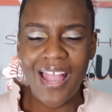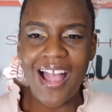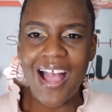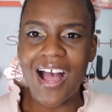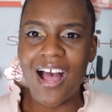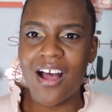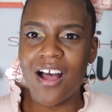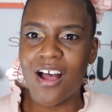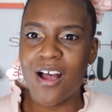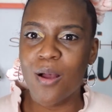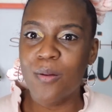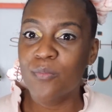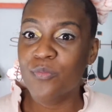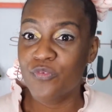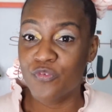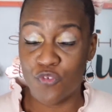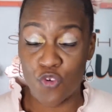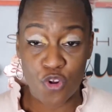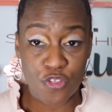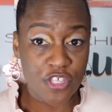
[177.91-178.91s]

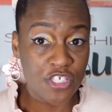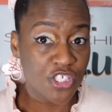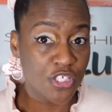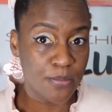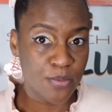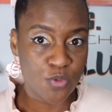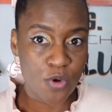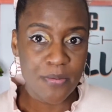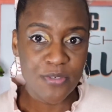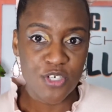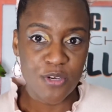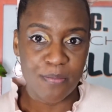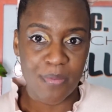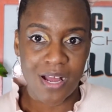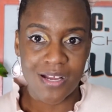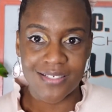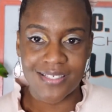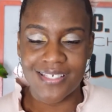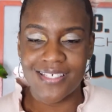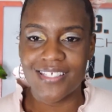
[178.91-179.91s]
for the subscription
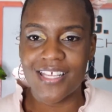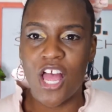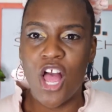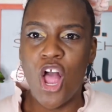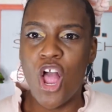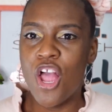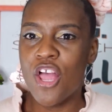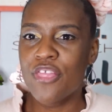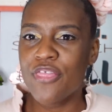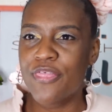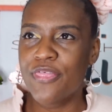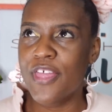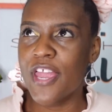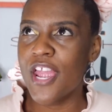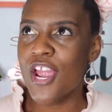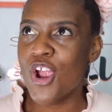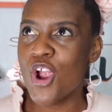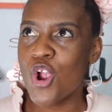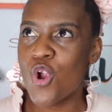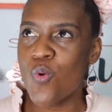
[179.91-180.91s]
boxes,
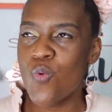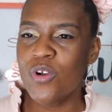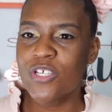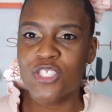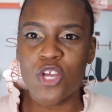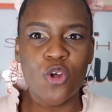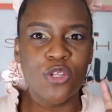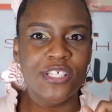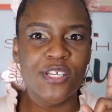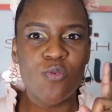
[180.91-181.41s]
there was only